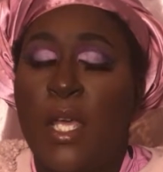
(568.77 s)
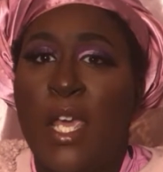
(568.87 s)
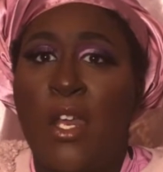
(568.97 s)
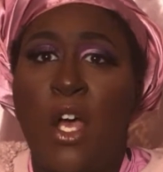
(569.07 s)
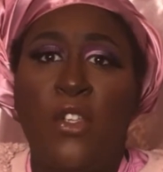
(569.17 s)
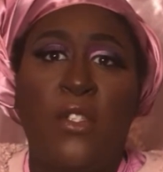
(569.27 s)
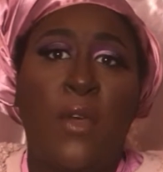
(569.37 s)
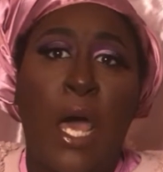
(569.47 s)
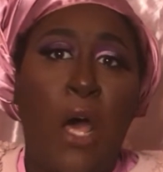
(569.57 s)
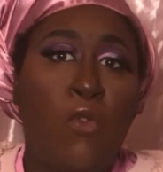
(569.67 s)
And also,
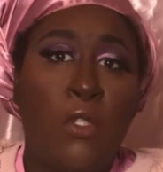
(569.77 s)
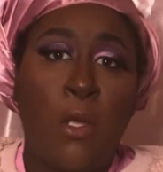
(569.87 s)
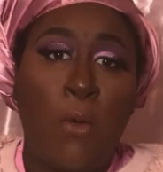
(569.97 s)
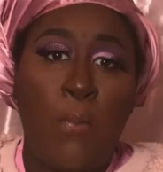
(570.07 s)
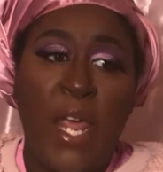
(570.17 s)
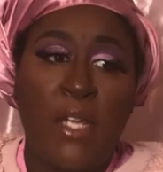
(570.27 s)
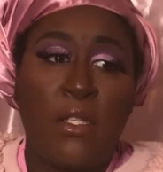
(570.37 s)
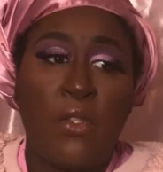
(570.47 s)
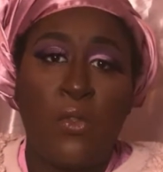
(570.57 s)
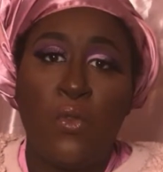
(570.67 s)
I always go back
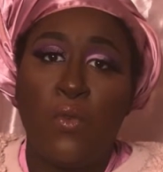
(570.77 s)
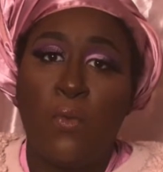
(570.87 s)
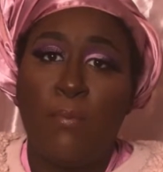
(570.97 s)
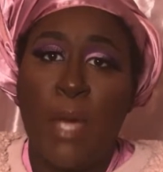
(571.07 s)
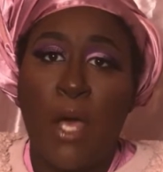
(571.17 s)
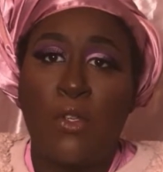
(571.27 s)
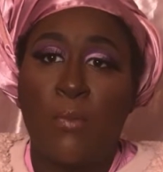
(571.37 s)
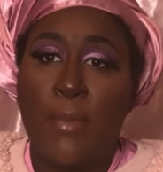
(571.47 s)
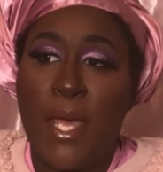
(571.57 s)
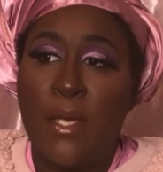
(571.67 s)
to
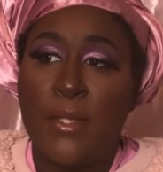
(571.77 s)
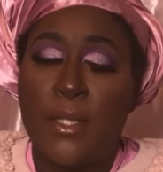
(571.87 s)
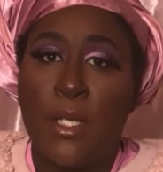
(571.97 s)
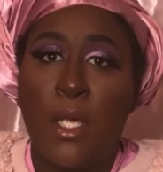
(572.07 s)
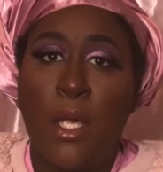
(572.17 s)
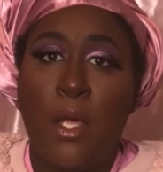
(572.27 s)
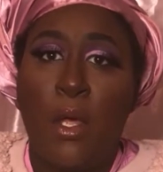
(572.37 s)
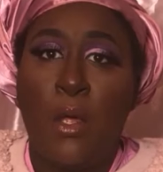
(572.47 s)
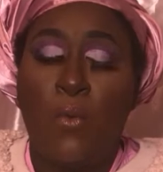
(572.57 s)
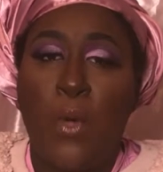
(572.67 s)
Malcolm X
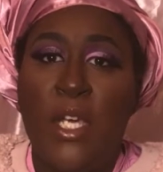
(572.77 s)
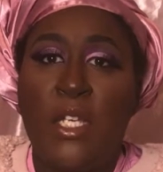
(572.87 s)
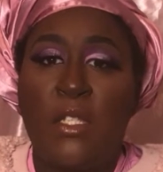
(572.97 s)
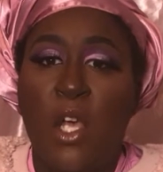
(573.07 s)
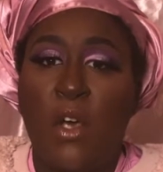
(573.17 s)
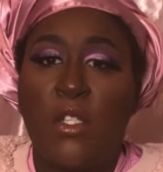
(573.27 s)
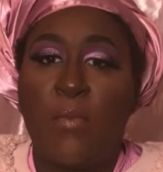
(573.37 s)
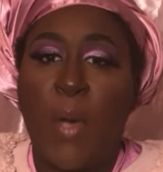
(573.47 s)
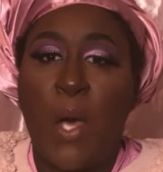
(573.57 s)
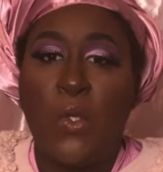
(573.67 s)
when he talks
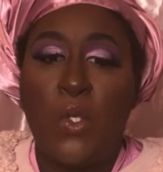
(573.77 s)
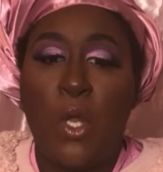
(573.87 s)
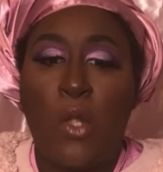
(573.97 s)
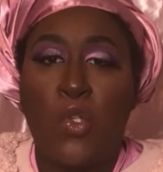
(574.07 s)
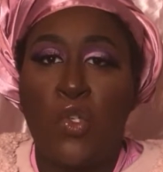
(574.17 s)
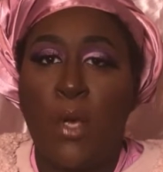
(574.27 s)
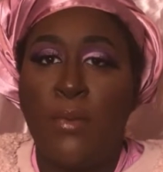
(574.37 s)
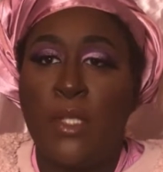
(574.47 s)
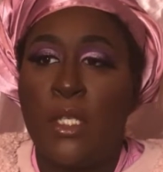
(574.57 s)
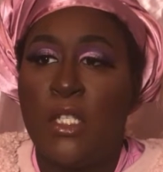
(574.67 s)
about the
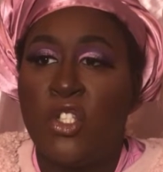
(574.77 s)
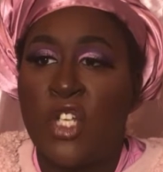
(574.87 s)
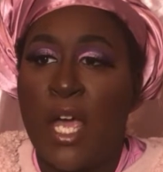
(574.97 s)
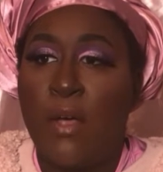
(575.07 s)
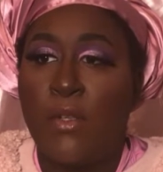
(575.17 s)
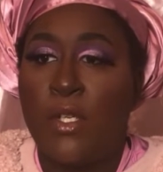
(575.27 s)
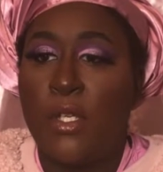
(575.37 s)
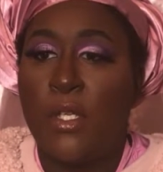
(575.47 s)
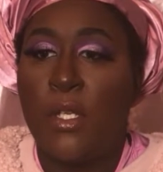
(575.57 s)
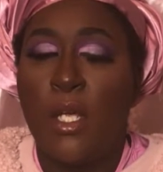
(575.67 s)
troubles in his
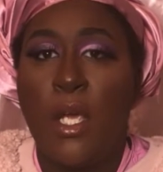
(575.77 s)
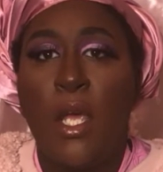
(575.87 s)
childhood,